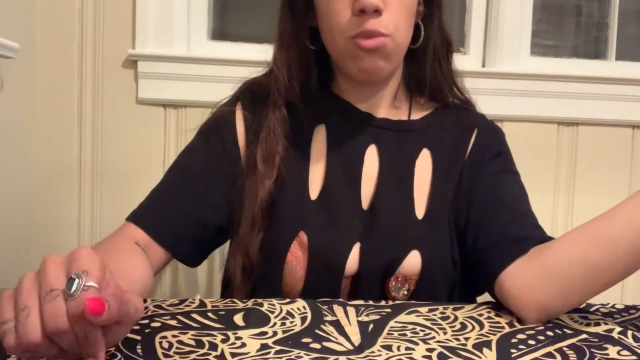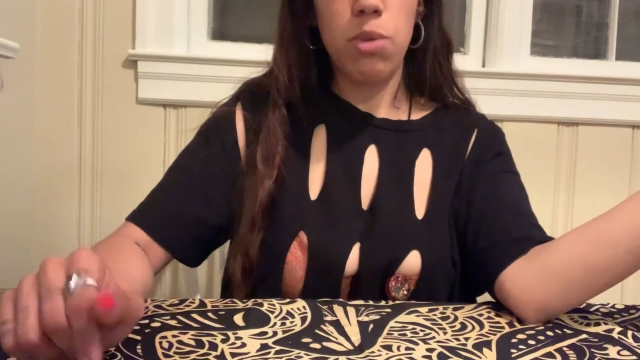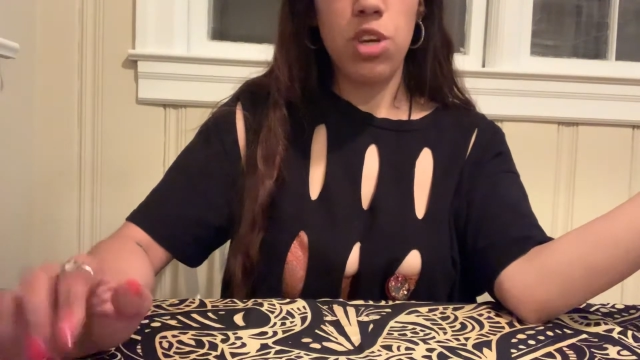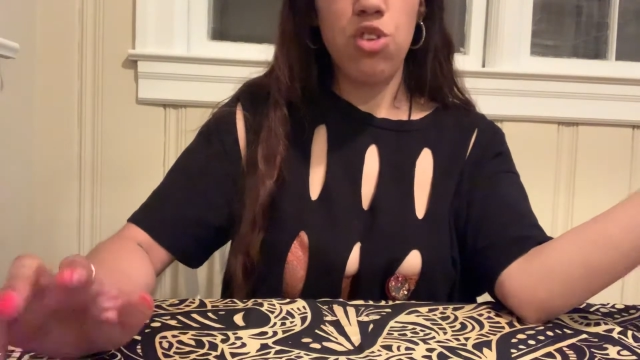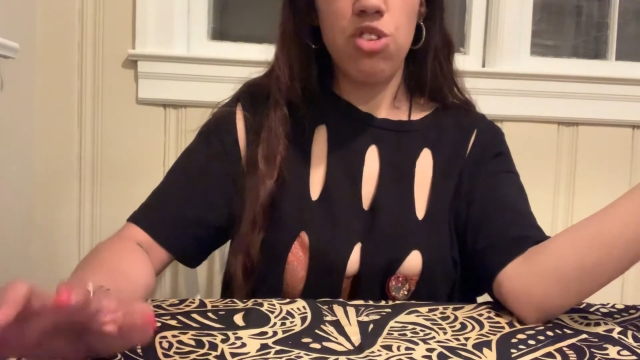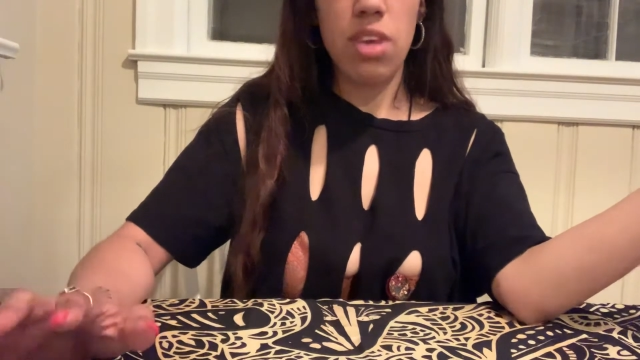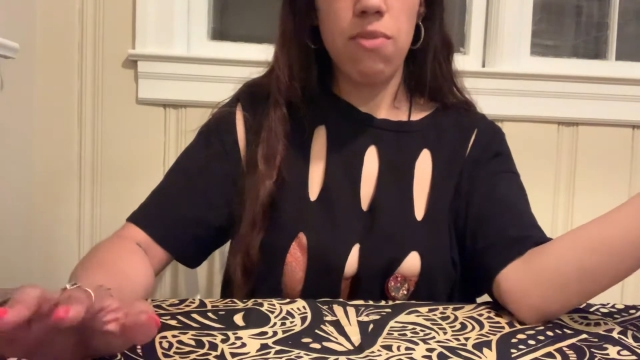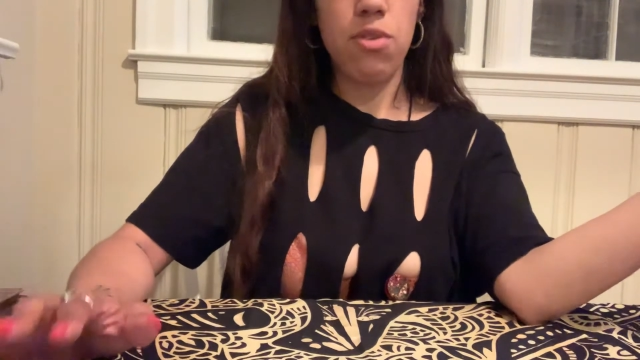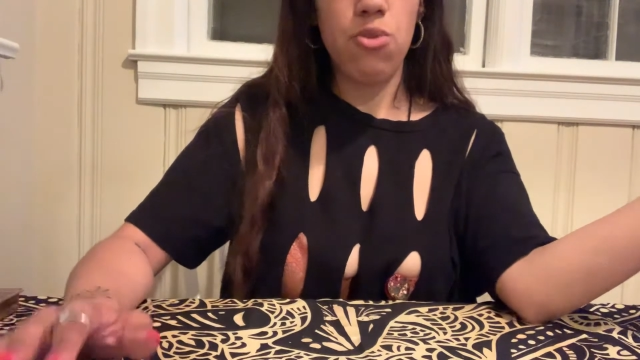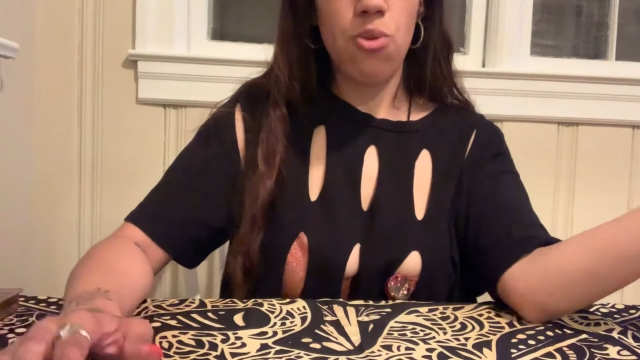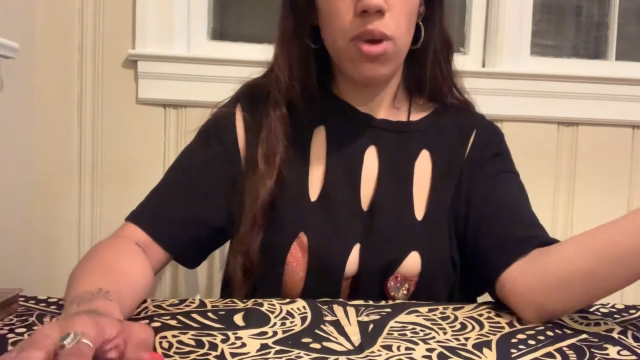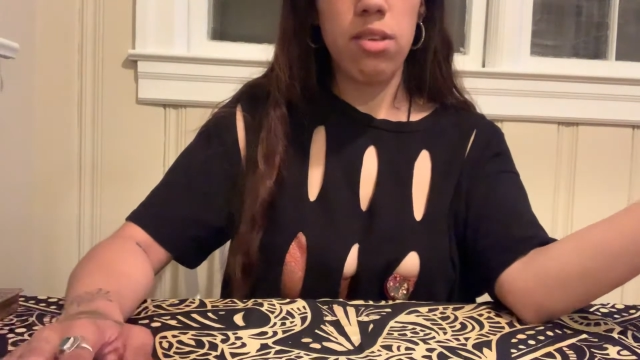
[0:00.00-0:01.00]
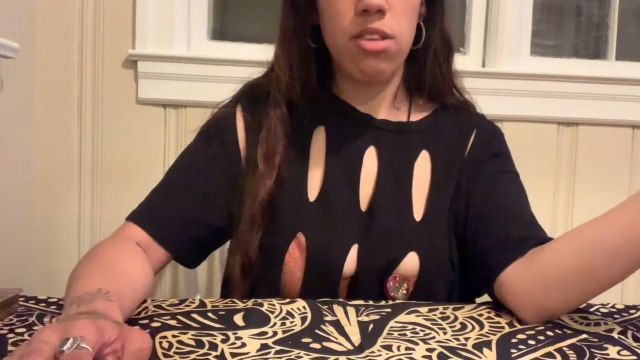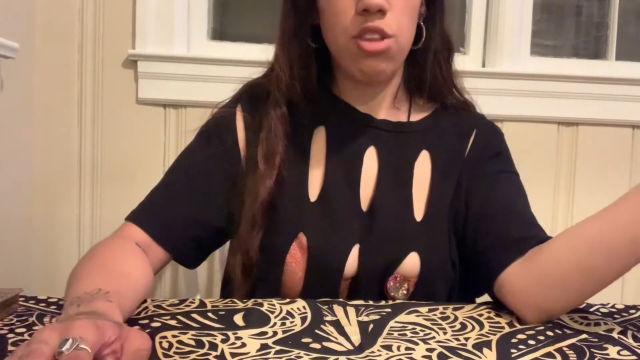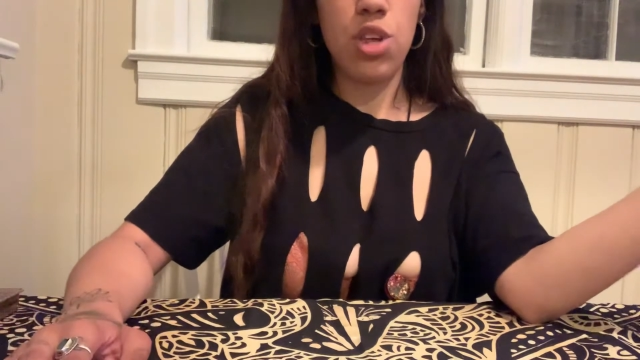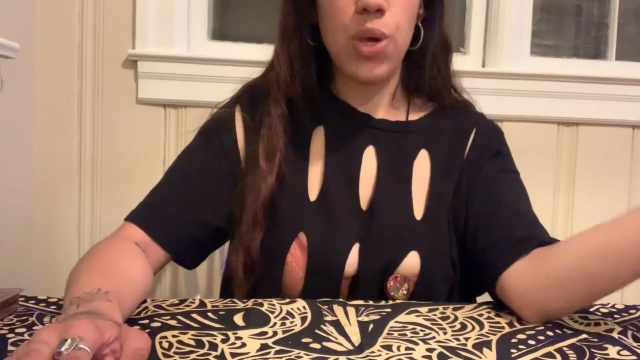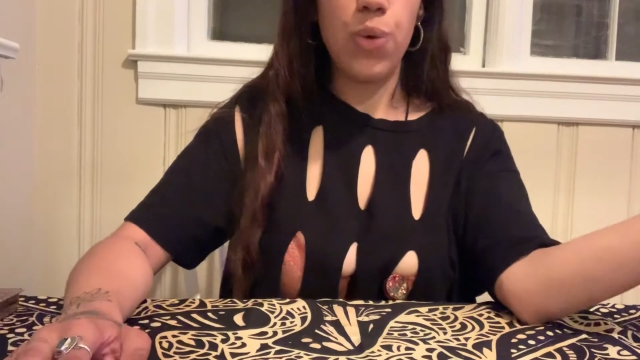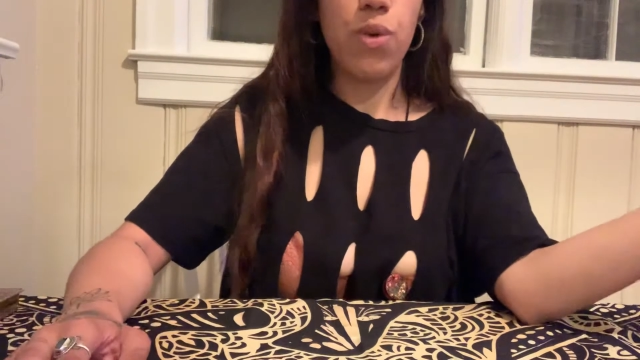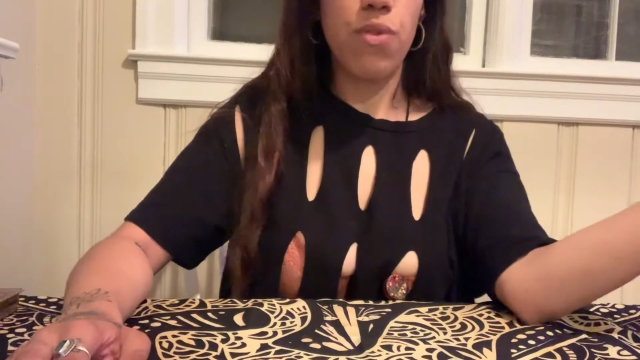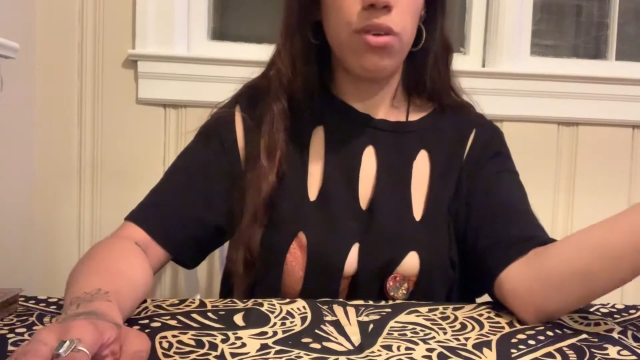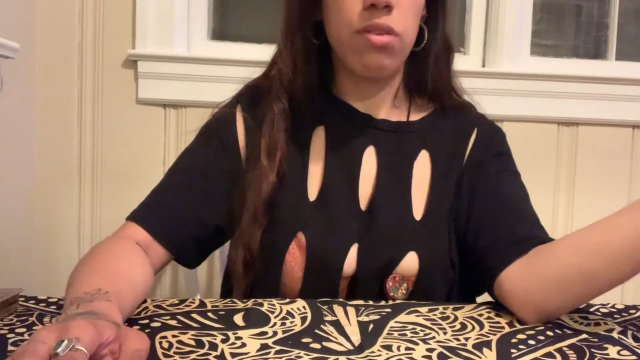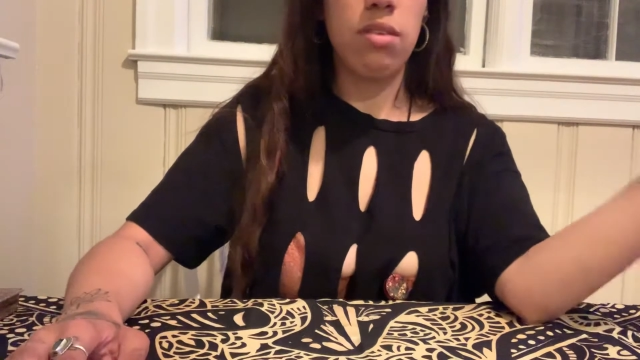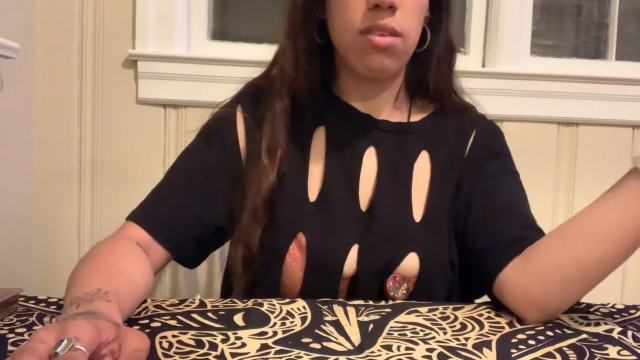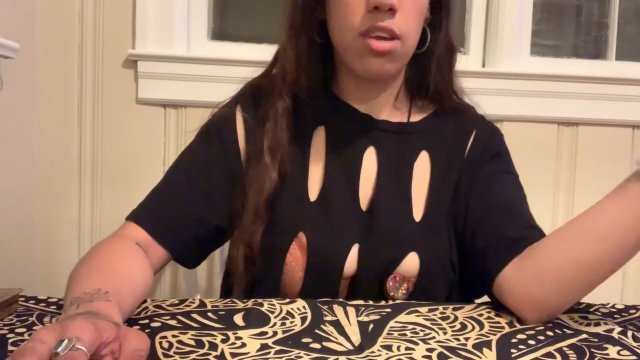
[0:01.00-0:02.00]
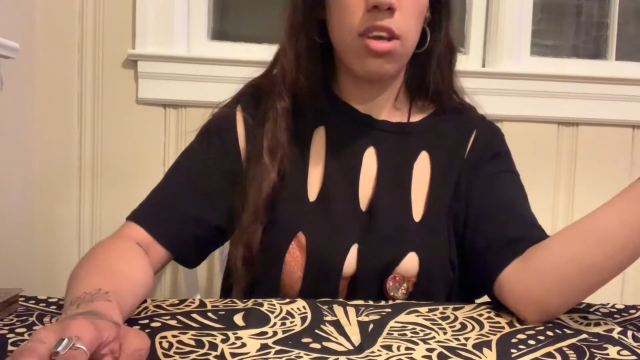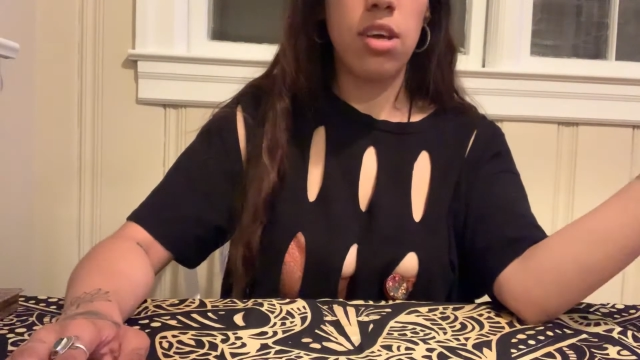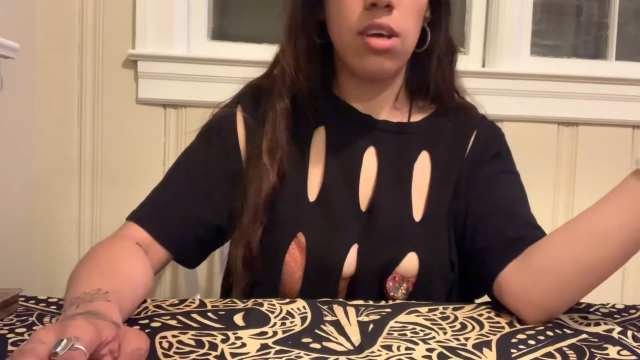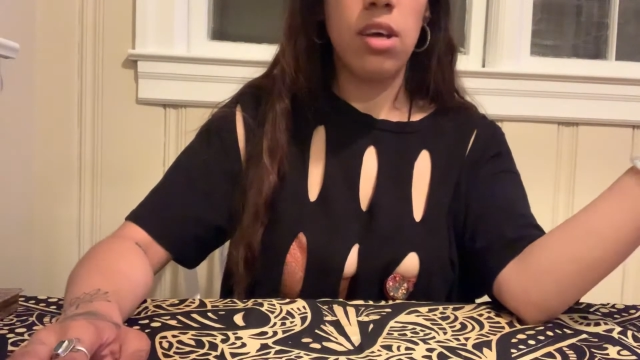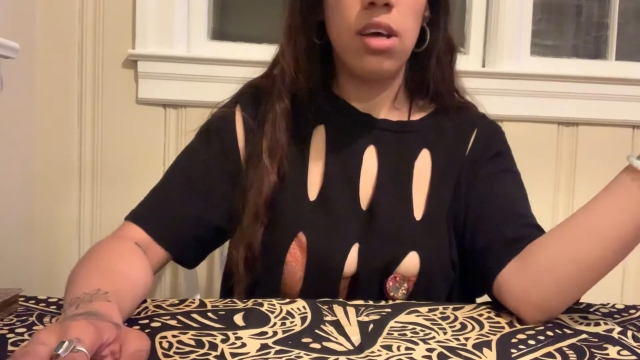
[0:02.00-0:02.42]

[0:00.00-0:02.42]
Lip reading: but you just have to trust that the universe is going to